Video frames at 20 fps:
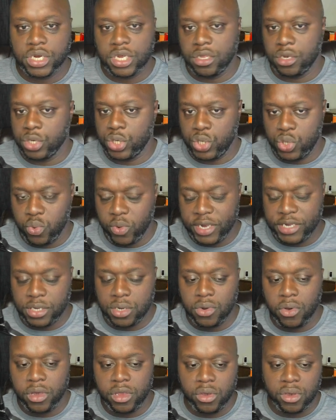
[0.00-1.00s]
and there's two ways to
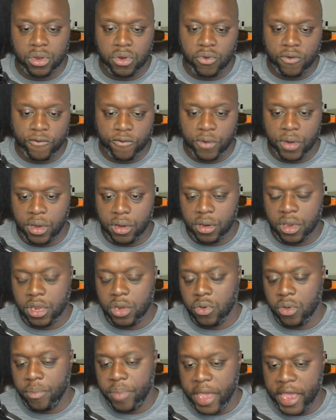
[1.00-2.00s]
do it. You can do it free, you can
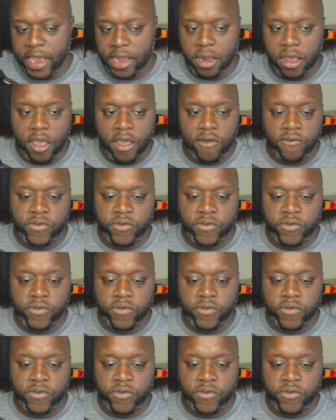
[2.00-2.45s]
do it paid.